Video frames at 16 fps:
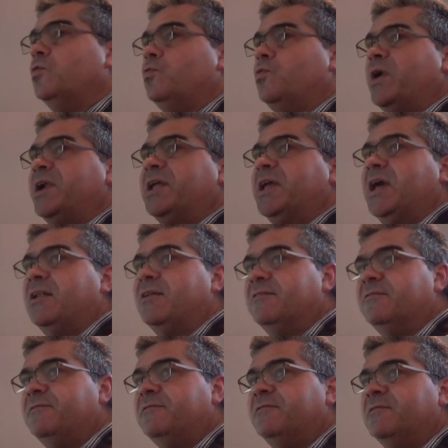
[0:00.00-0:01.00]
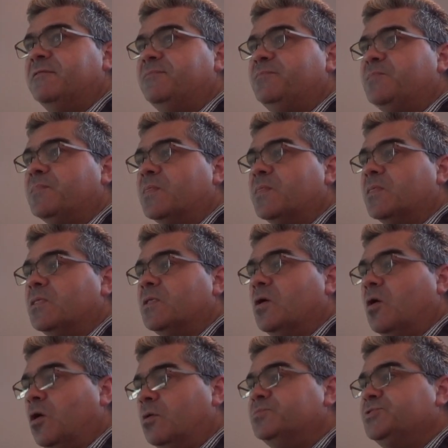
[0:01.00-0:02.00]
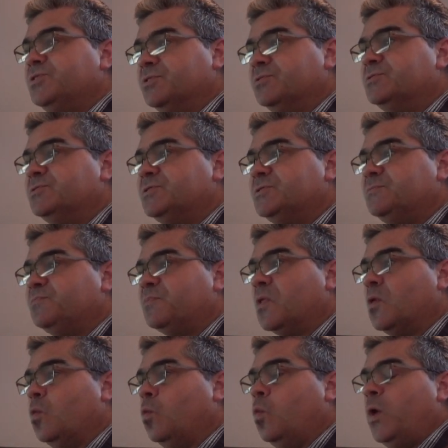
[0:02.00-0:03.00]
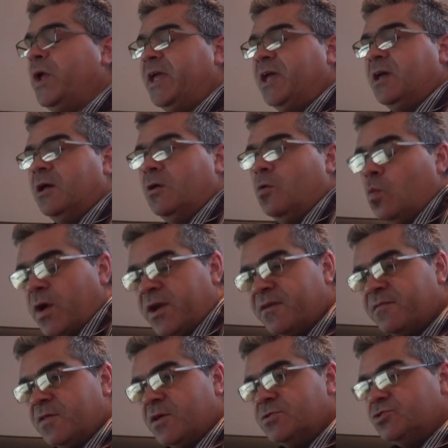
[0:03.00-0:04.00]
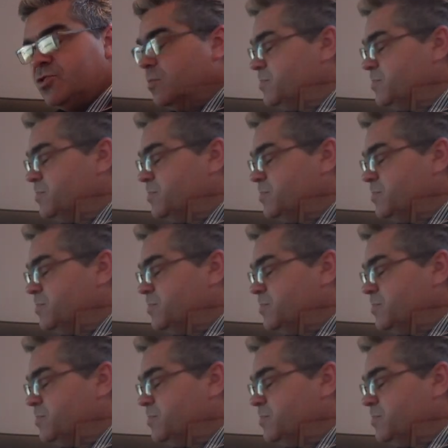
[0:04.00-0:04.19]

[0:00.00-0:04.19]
running out of options, where one of those